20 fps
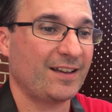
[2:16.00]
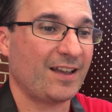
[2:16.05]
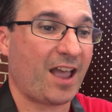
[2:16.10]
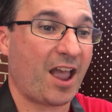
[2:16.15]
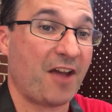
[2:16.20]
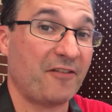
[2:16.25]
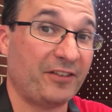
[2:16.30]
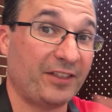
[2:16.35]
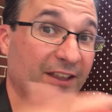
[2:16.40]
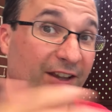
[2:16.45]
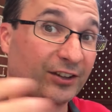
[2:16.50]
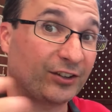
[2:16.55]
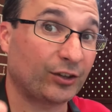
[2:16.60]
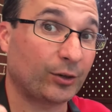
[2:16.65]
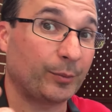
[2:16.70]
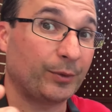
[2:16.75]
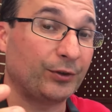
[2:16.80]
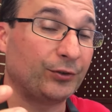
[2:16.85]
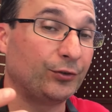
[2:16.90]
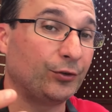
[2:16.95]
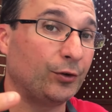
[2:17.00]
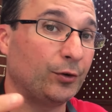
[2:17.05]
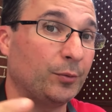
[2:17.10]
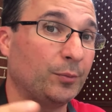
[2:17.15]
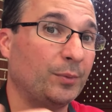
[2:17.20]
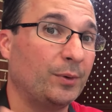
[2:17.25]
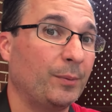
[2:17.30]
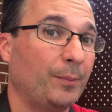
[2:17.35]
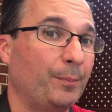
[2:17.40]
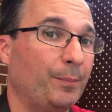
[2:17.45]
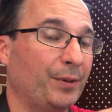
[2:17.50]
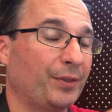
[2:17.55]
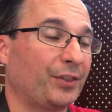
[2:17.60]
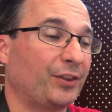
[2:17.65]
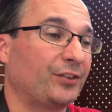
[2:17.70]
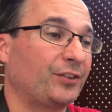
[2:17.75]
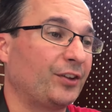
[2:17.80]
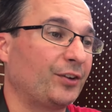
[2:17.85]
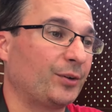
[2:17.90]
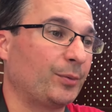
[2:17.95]
everything is going to be zoomed, but
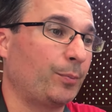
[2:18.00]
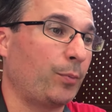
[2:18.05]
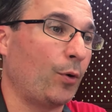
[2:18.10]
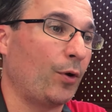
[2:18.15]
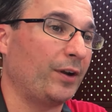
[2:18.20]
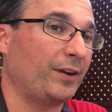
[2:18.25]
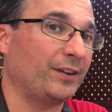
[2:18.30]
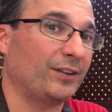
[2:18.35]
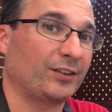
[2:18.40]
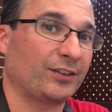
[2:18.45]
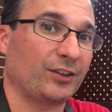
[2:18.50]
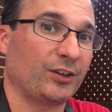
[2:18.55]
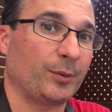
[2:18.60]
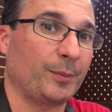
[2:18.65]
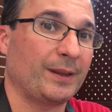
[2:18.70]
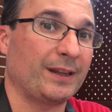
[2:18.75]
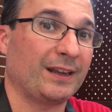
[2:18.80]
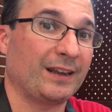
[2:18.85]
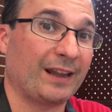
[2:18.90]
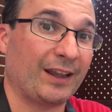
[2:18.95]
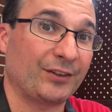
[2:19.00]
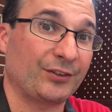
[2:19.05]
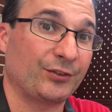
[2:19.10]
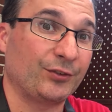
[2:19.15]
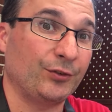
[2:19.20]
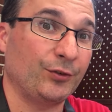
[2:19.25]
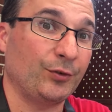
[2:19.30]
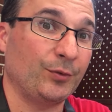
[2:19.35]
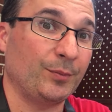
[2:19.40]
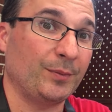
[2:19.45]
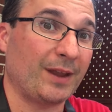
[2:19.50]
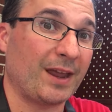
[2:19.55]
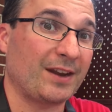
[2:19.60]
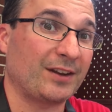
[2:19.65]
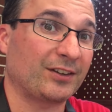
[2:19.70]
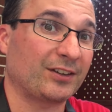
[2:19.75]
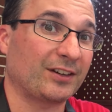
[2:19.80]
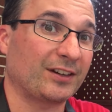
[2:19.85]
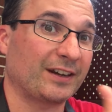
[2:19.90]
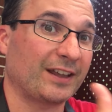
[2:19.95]
the center point is going to be less zoomed and
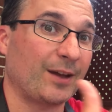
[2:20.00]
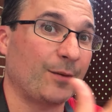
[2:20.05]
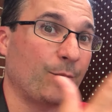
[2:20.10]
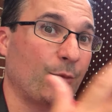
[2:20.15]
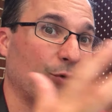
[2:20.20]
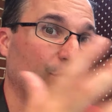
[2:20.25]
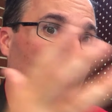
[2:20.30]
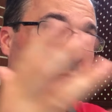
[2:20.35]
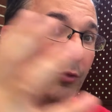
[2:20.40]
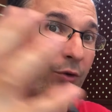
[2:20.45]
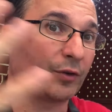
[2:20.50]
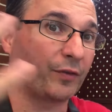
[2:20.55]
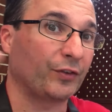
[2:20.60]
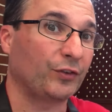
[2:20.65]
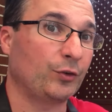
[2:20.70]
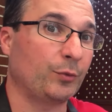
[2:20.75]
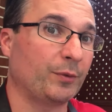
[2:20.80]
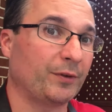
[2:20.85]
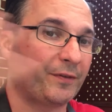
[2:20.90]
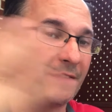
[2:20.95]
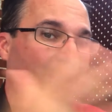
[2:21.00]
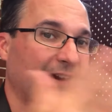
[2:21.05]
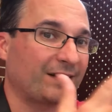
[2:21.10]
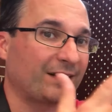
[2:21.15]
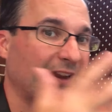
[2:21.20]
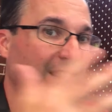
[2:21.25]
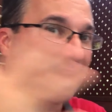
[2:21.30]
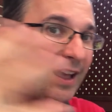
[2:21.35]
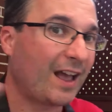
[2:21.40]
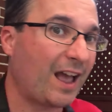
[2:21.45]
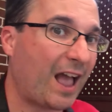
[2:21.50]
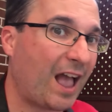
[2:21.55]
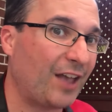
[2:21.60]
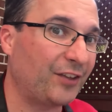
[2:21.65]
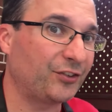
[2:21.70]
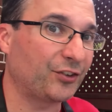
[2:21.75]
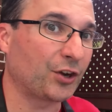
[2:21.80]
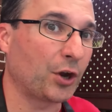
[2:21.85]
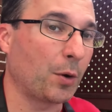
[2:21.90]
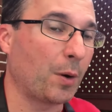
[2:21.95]
it's going to get more and more of a zoom effect
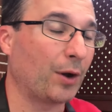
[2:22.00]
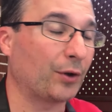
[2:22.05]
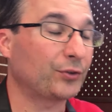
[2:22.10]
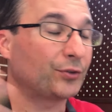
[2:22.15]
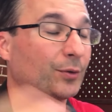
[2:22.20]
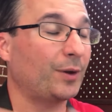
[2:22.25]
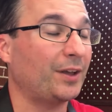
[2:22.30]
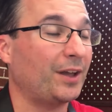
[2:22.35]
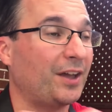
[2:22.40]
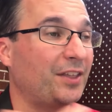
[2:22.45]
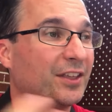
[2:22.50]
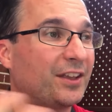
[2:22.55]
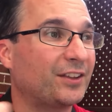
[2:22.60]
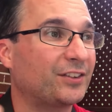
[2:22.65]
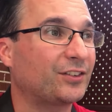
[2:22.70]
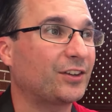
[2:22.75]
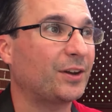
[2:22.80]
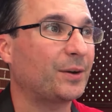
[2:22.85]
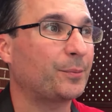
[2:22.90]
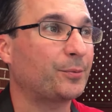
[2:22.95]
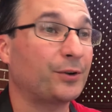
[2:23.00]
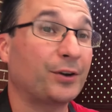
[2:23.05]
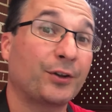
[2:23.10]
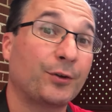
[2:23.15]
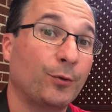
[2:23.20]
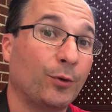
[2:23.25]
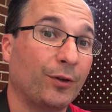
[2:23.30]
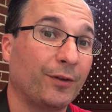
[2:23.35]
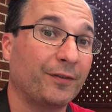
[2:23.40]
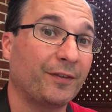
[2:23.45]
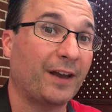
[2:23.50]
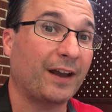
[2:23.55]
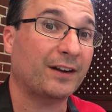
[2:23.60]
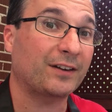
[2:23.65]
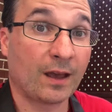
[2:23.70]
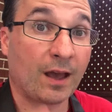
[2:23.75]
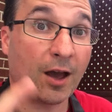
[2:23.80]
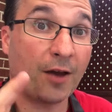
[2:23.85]
as you go out. So I think it's got a pretty cool effect.